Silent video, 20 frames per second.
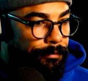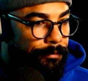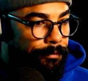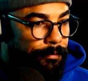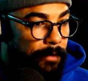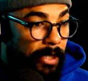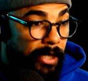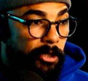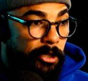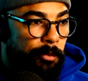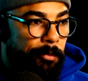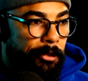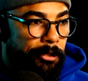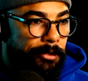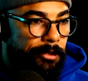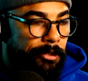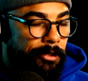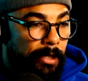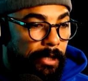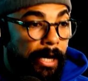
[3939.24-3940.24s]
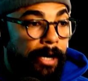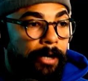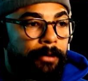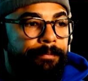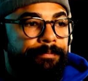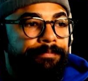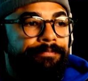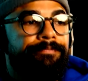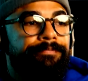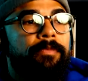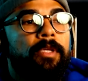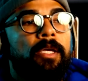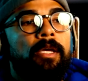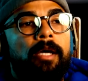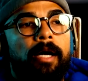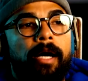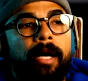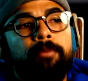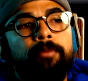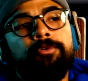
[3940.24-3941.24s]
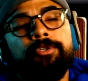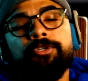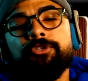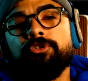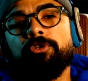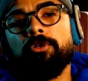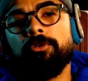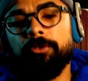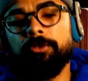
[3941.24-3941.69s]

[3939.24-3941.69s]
Experts. Now, I want to show